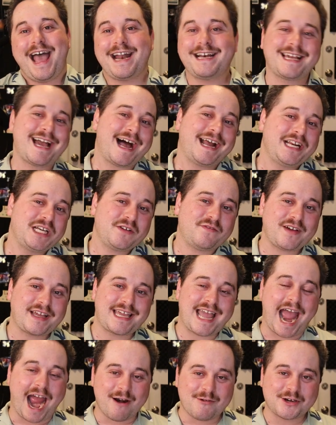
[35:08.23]
and kind of
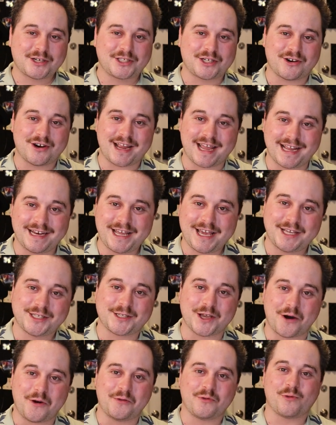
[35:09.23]
a character in
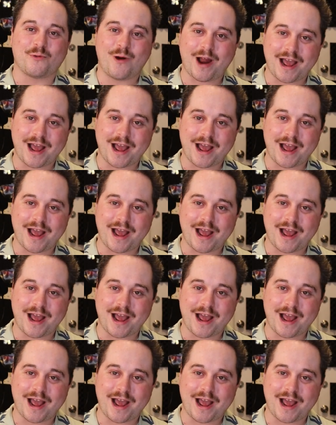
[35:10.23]
his own